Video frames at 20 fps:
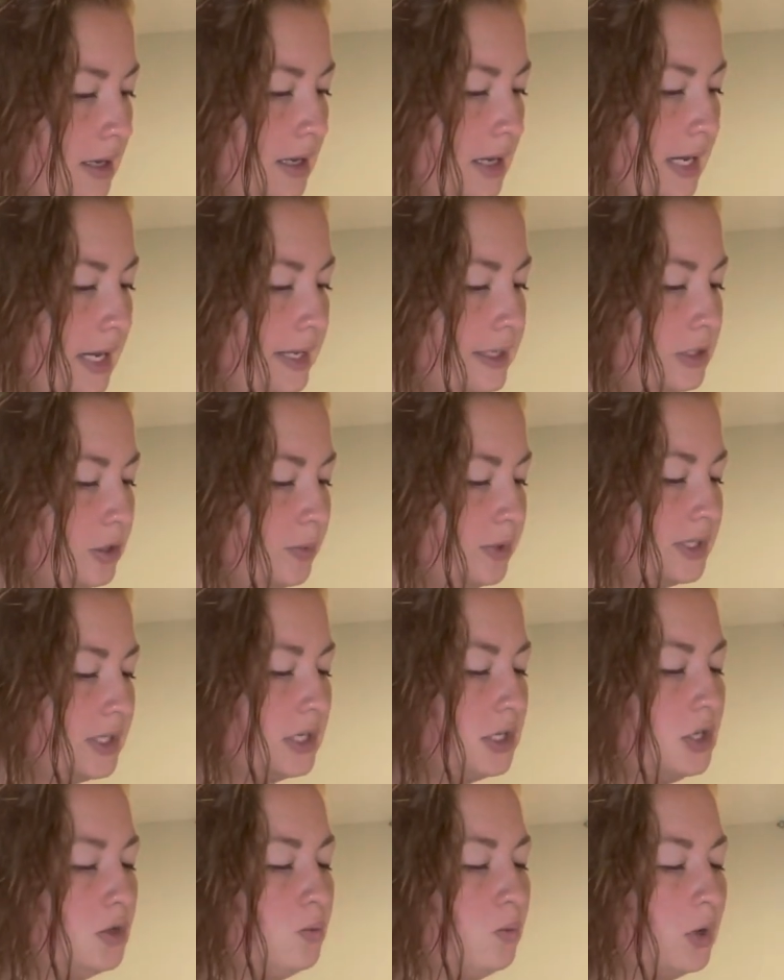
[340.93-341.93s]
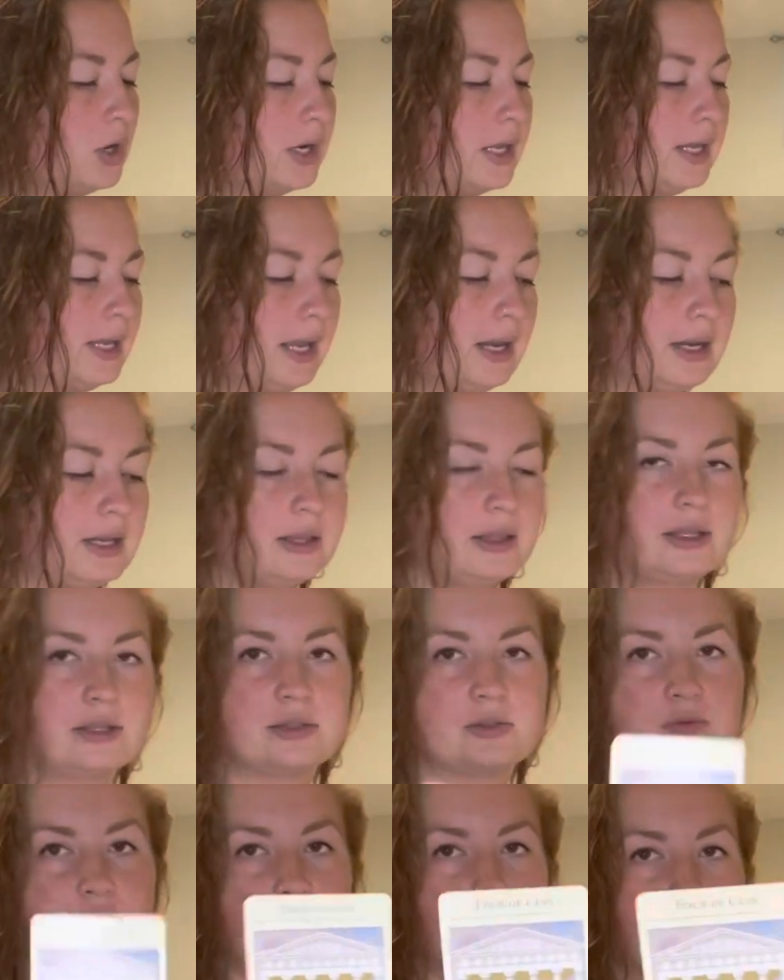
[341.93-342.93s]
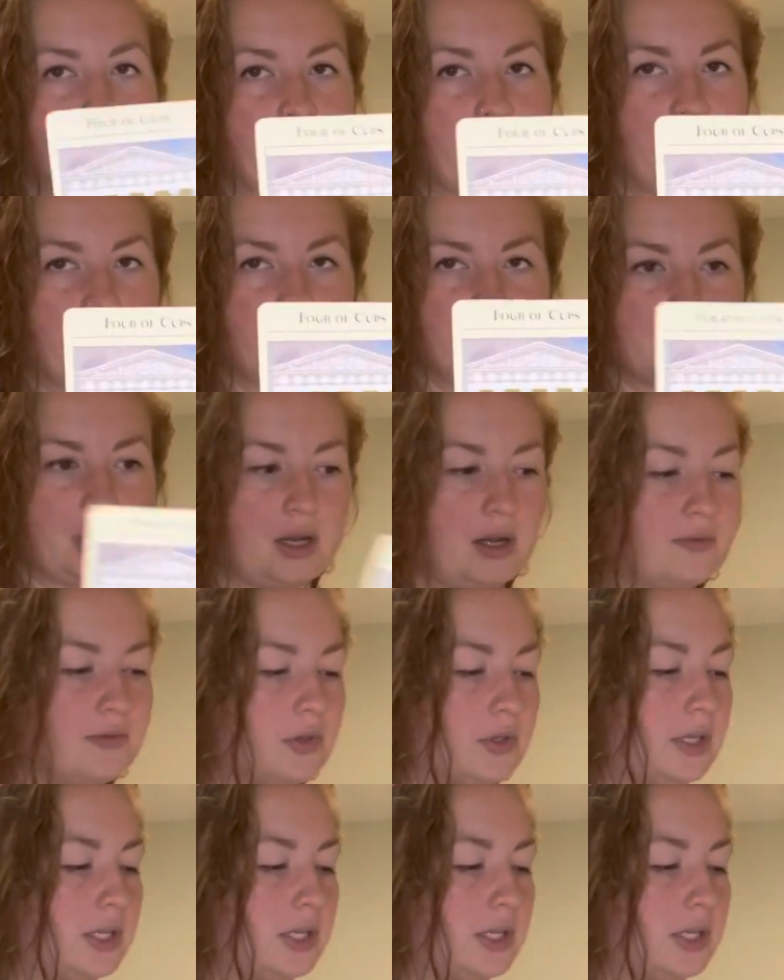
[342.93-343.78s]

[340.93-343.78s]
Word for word: it's almost like you weren't getting this Four of Cups offer.